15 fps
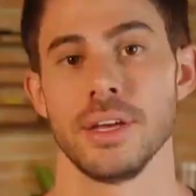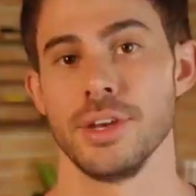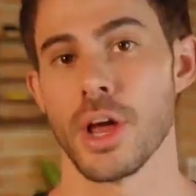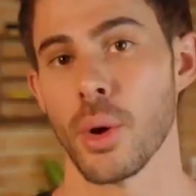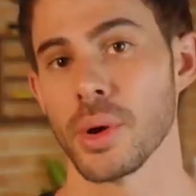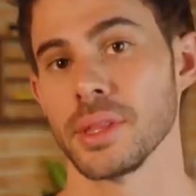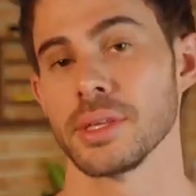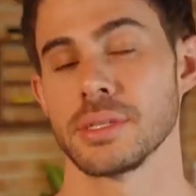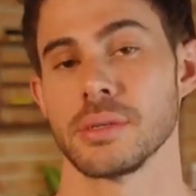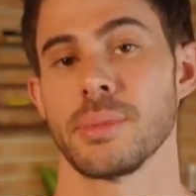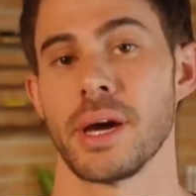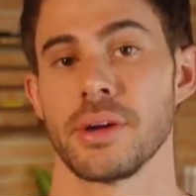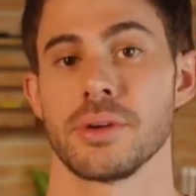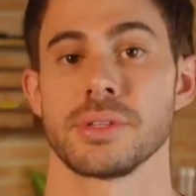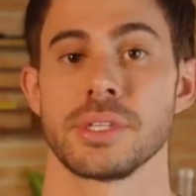Knowing this
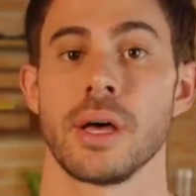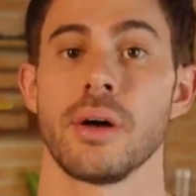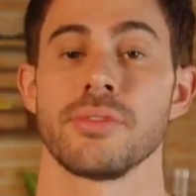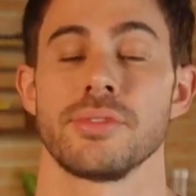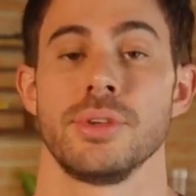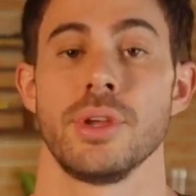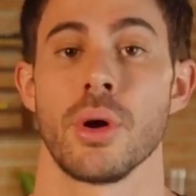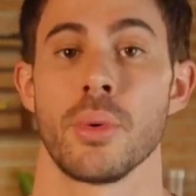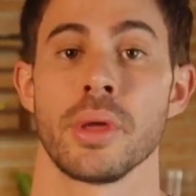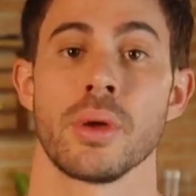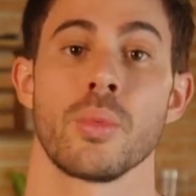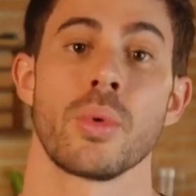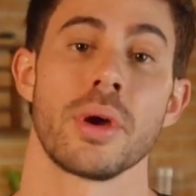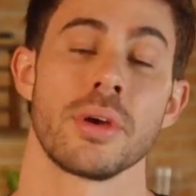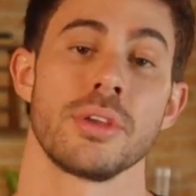about yourself,
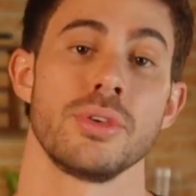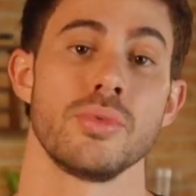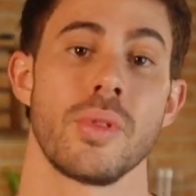knowing where you